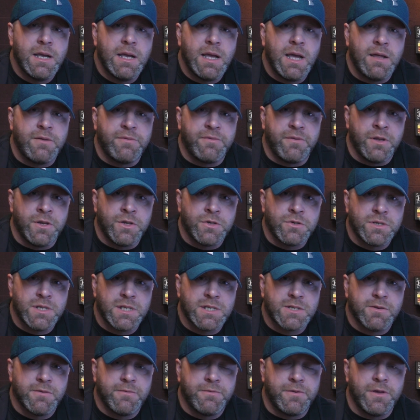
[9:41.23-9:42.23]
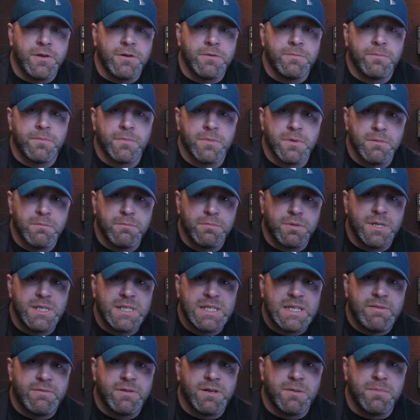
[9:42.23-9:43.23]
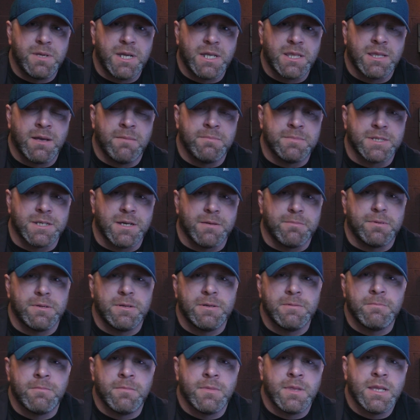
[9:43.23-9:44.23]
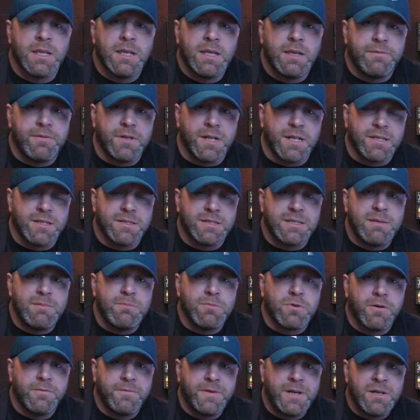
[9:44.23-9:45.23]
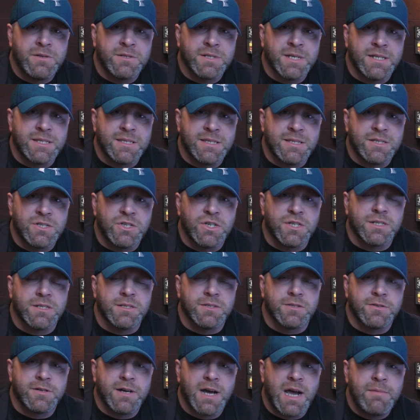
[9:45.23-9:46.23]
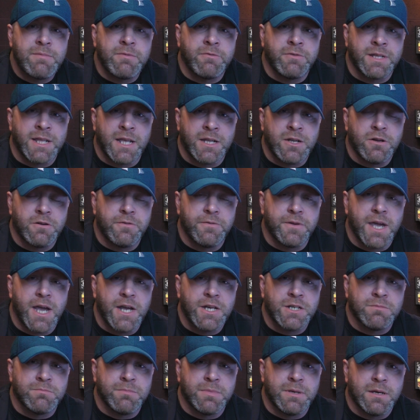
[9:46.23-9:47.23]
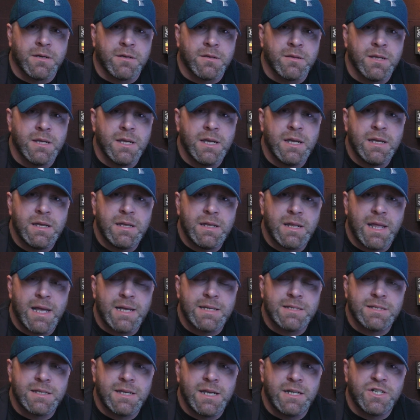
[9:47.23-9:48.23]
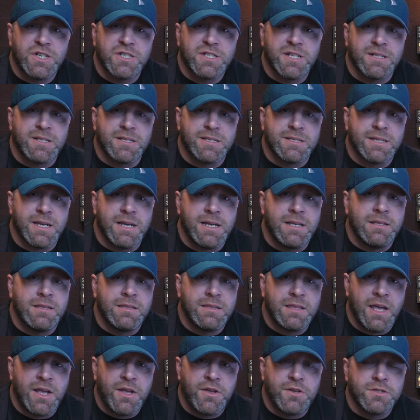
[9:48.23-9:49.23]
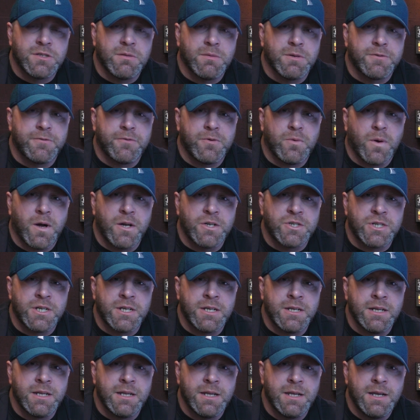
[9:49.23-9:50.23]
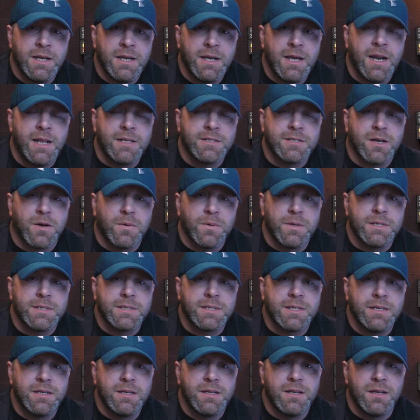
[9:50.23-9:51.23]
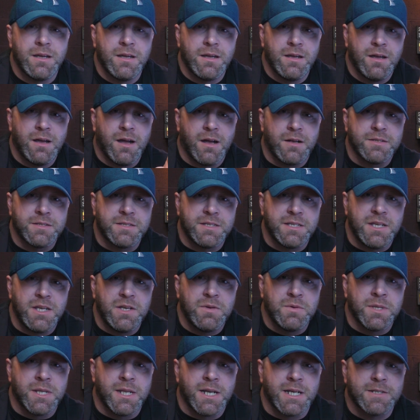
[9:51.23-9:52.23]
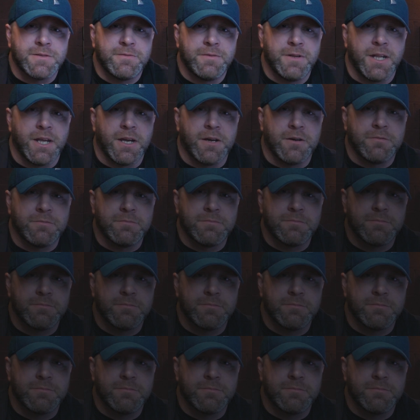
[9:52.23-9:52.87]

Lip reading: And if you enjoyed this review, please give it a big thumbs up. If you'd like to see more videos like this, just subscribe and ring that notification bell. And lastly, I'd just like to say thank you so much for watching, and as always, I'll see you in the next video.